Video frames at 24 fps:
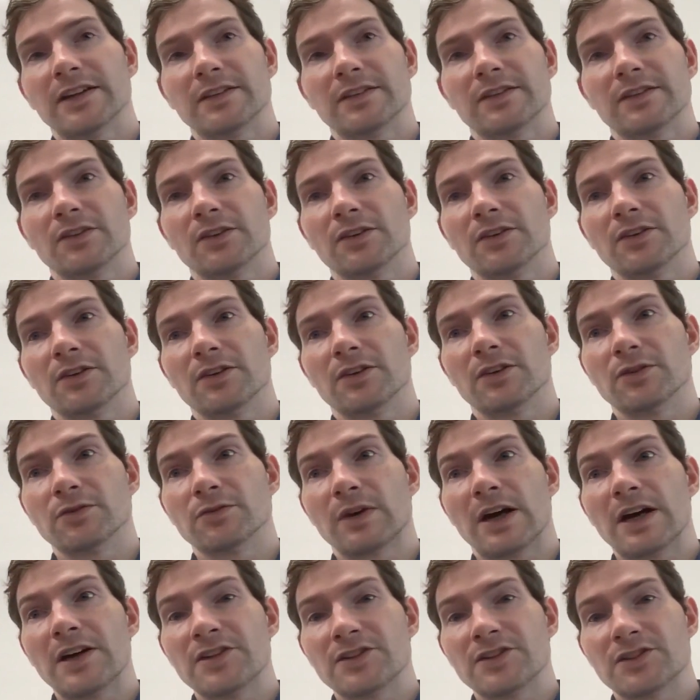that
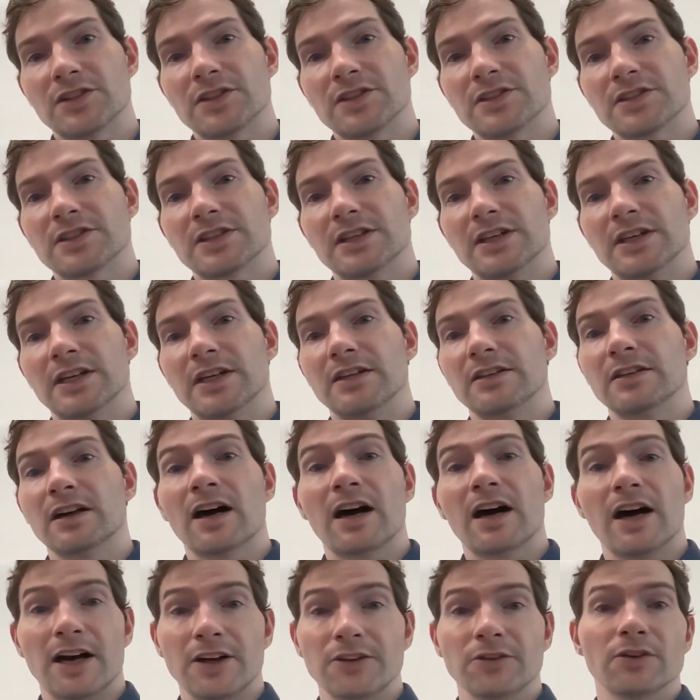arises in
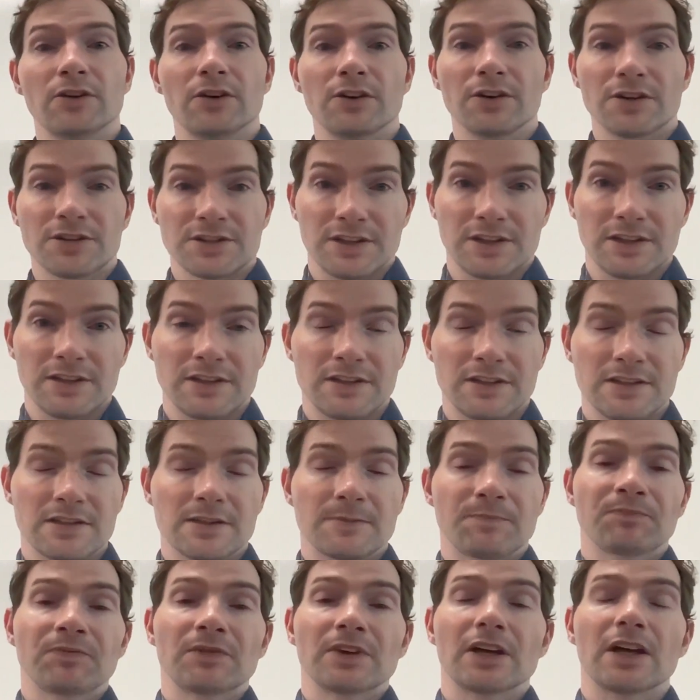higher
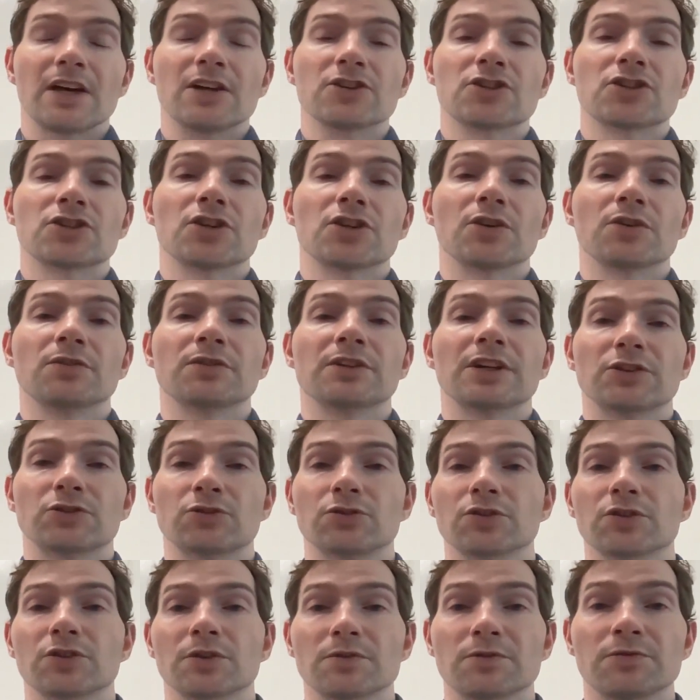oxides, and so
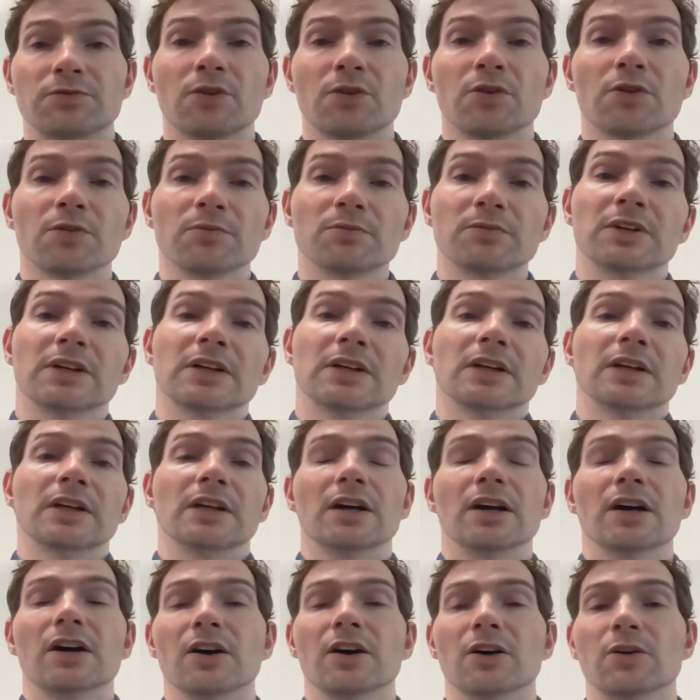that you can form
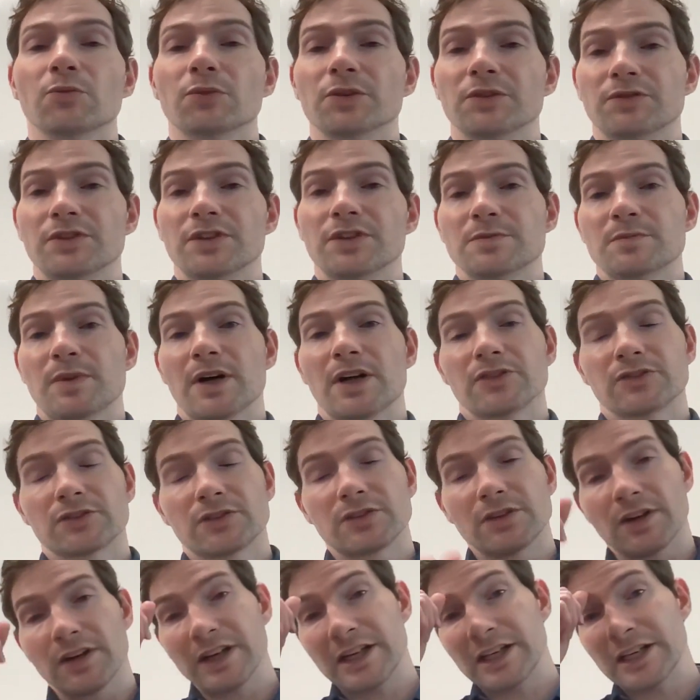with these
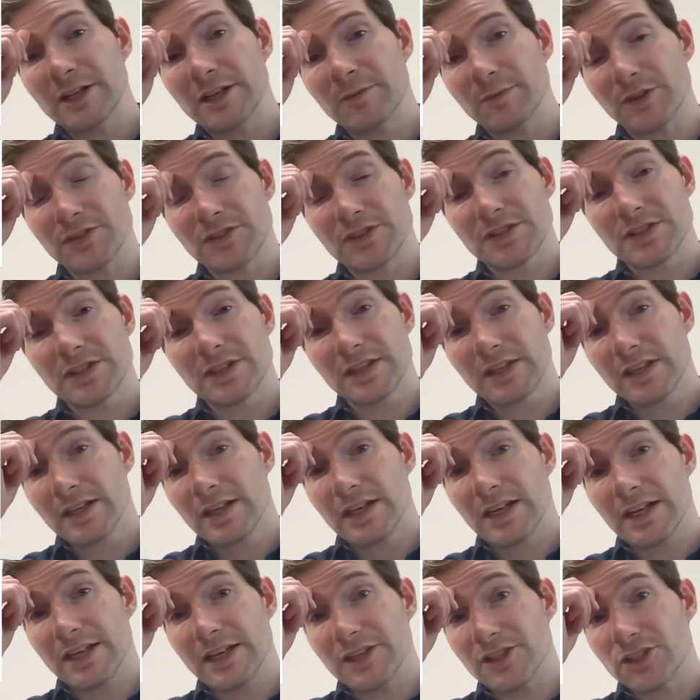particular elements.
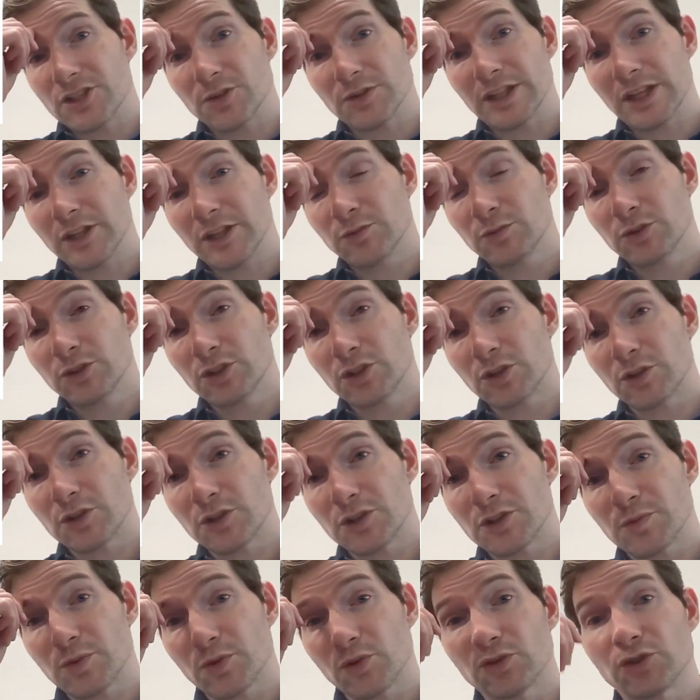And so that would
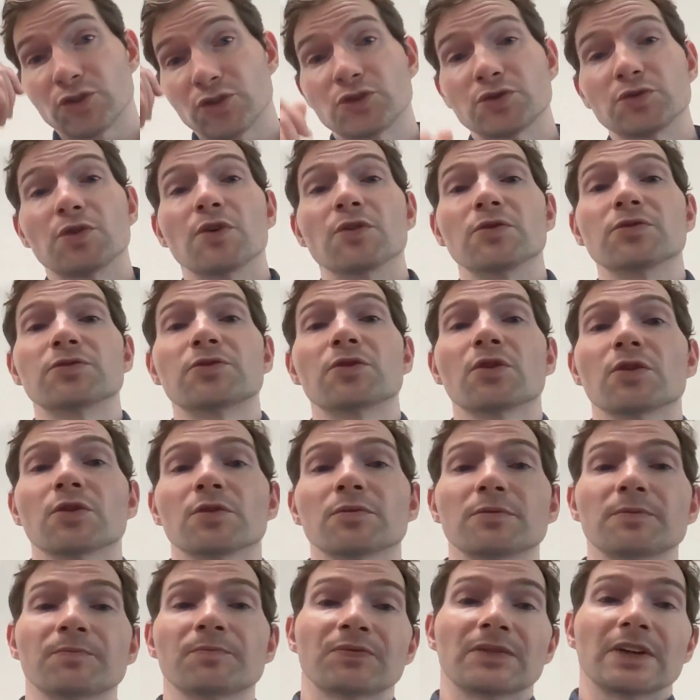correspond to a
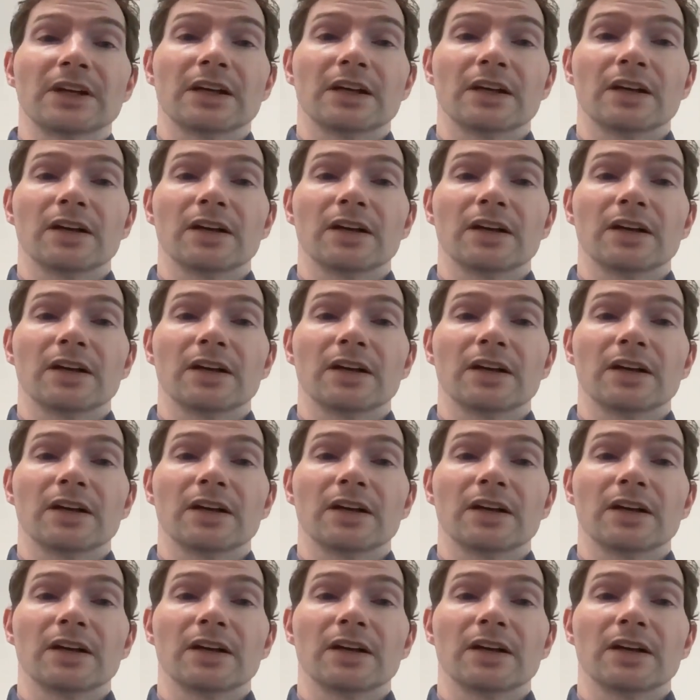form